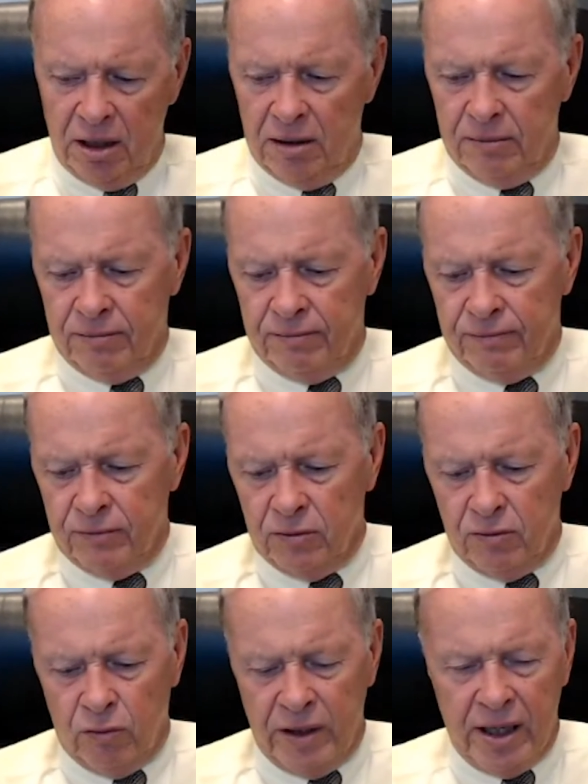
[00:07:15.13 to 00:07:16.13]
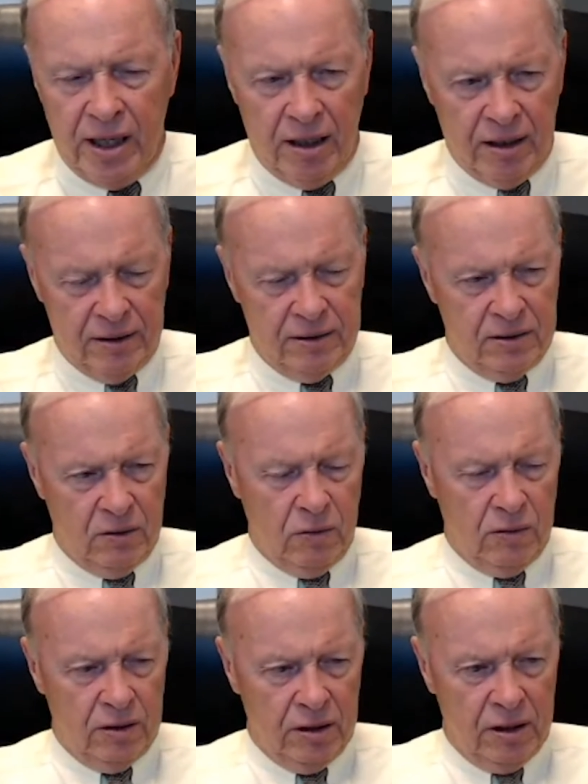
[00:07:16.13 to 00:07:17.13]
Um, we uh,
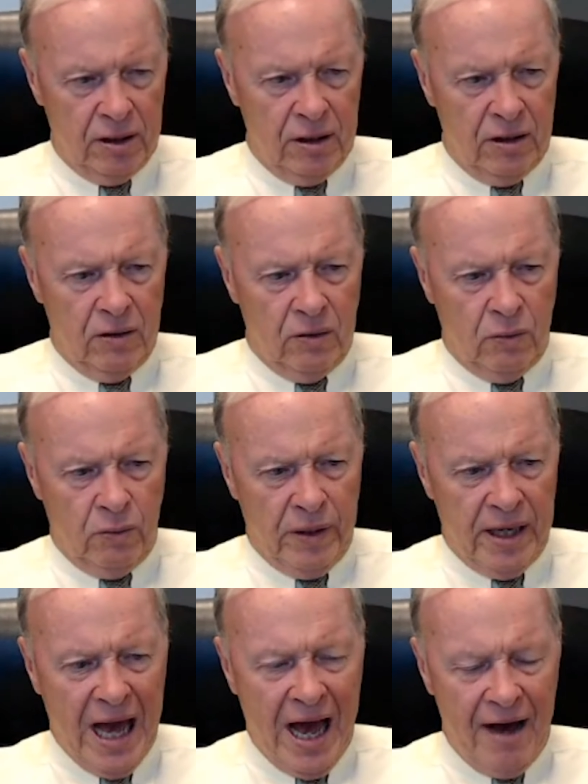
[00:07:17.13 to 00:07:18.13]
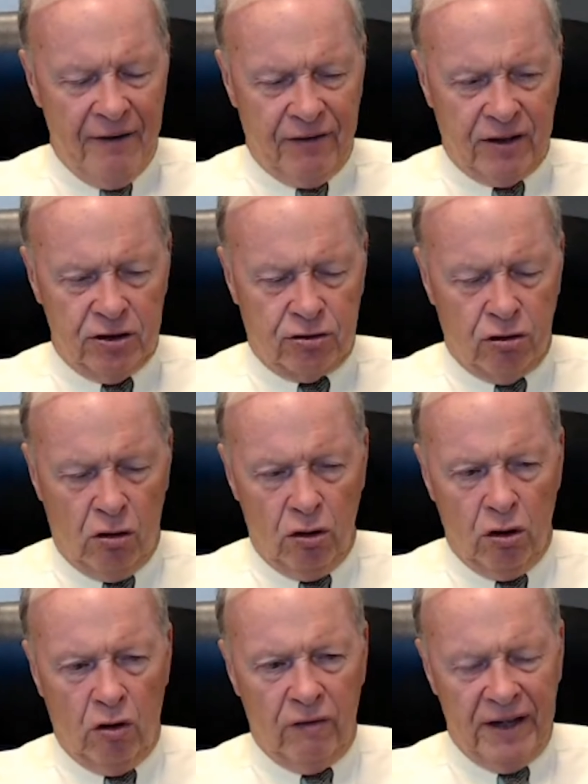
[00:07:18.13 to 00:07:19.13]
we have
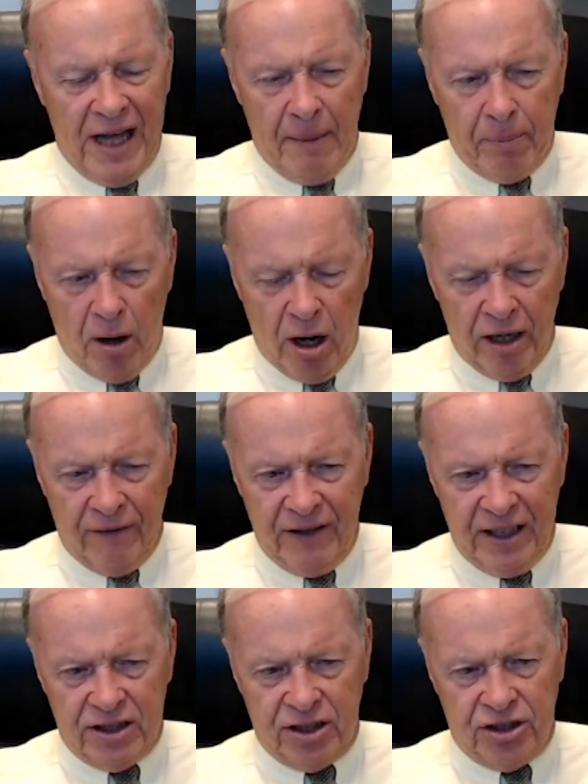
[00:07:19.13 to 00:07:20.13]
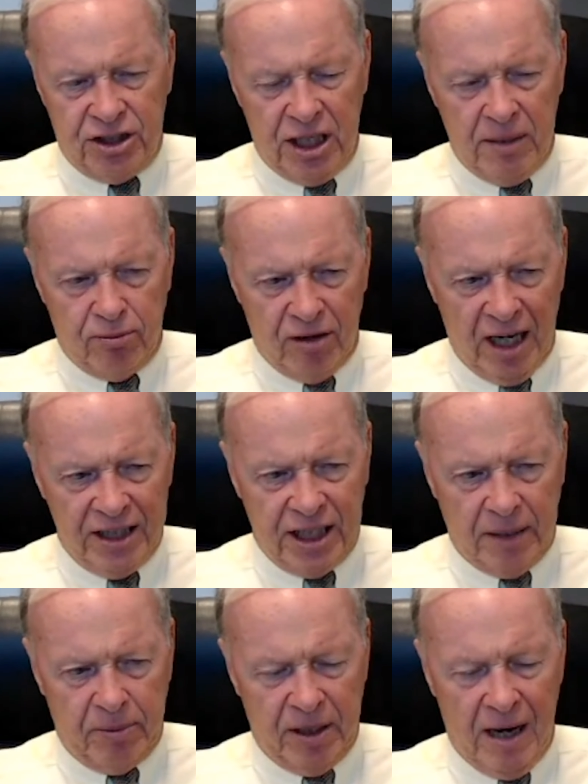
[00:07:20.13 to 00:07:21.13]
control over that part of it. It's a city
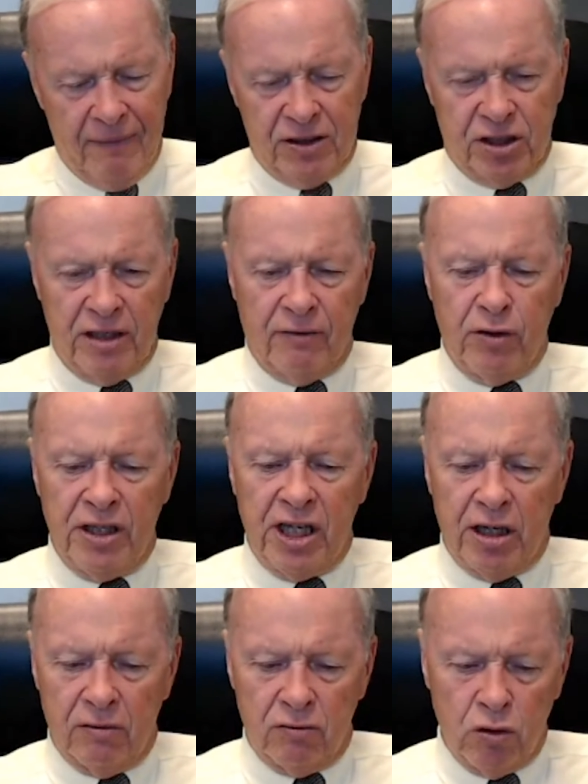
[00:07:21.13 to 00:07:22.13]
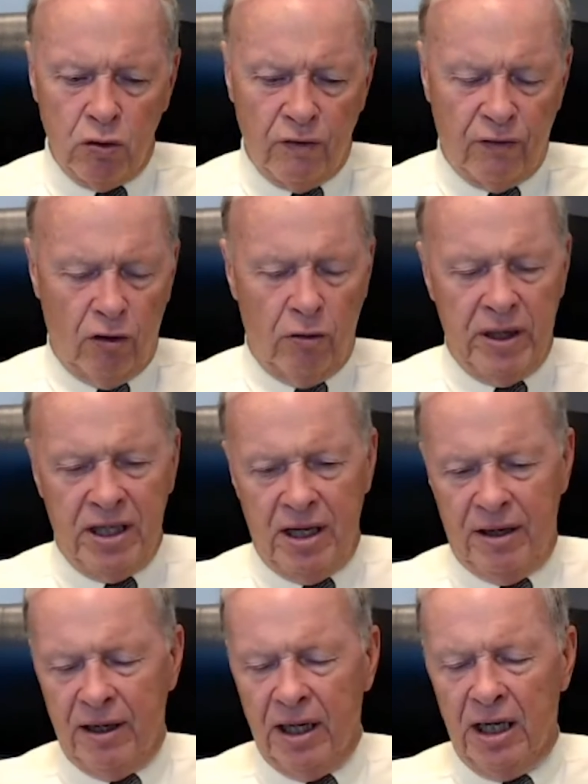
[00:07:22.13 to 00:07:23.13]
project, but obviously, if we did a roof or we
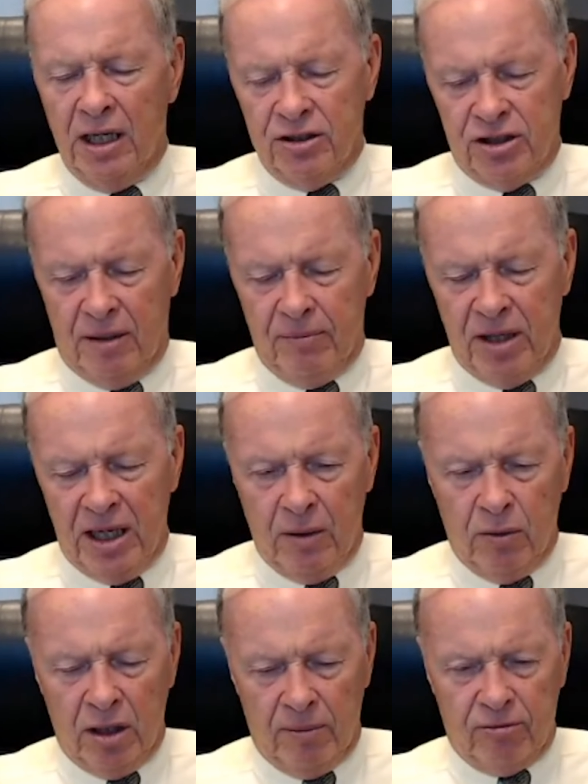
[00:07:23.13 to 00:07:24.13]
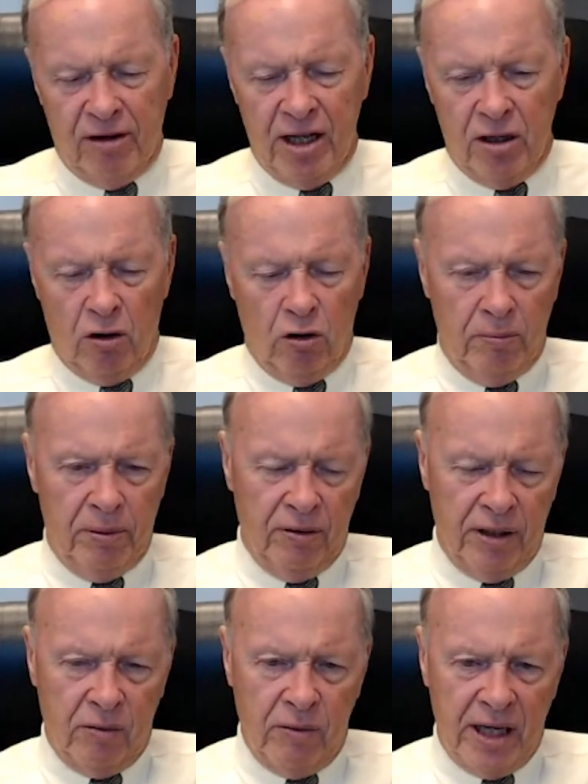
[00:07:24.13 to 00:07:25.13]
did something that would upgrade the whole
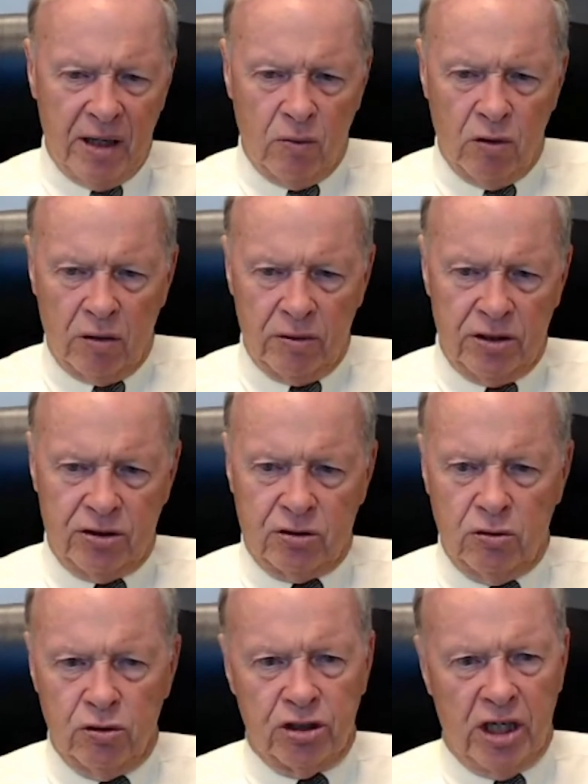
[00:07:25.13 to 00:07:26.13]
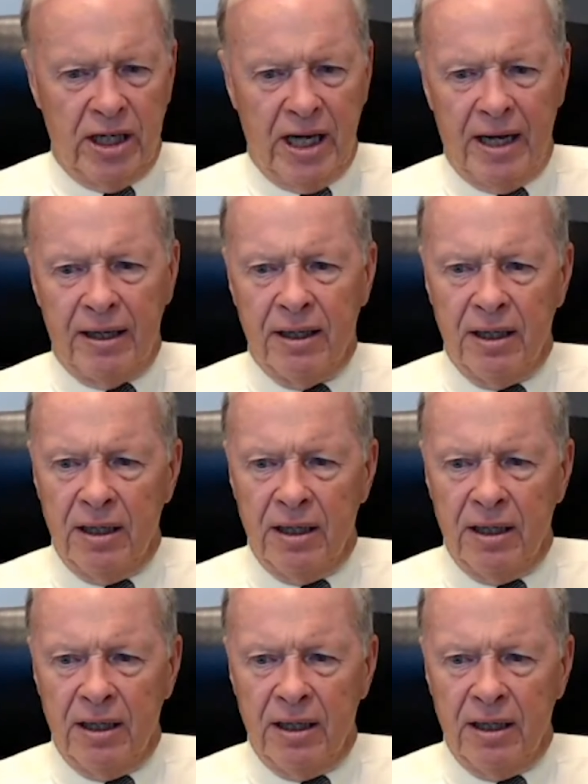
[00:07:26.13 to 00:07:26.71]
building, we can work with the schools on that.